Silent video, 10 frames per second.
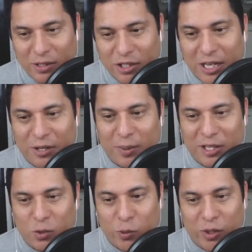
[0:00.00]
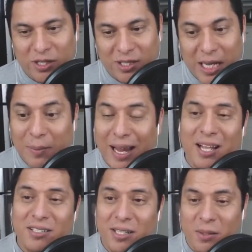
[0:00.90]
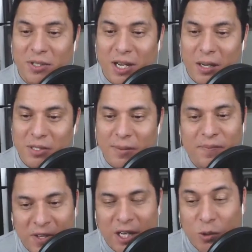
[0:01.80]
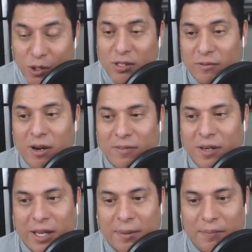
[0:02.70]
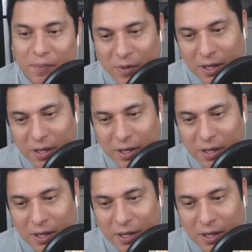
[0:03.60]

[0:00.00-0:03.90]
She says she plays RuneScape Classic sometimes, which is a very fun game.